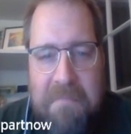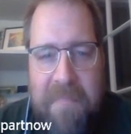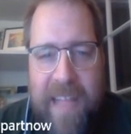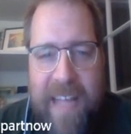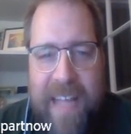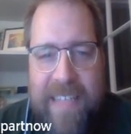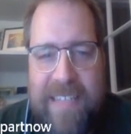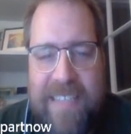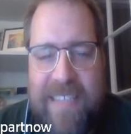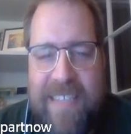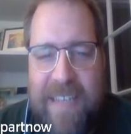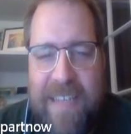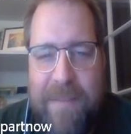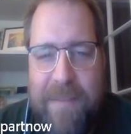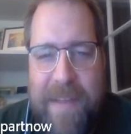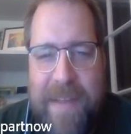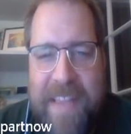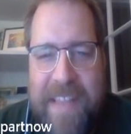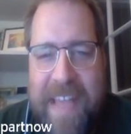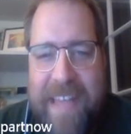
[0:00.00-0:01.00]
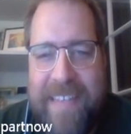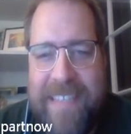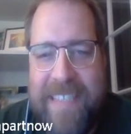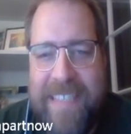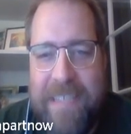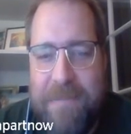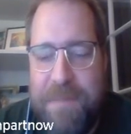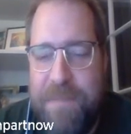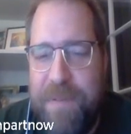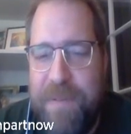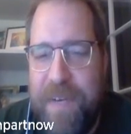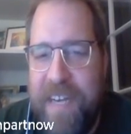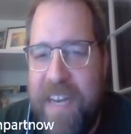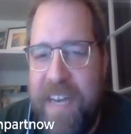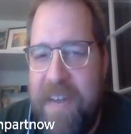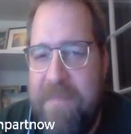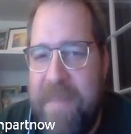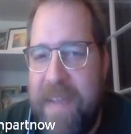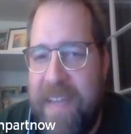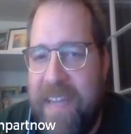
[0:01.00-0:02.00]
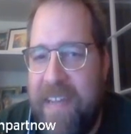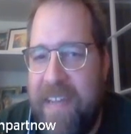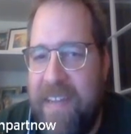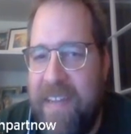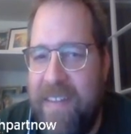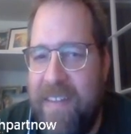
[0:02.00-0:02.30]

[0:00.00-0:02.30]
That seems pretty nitpicky.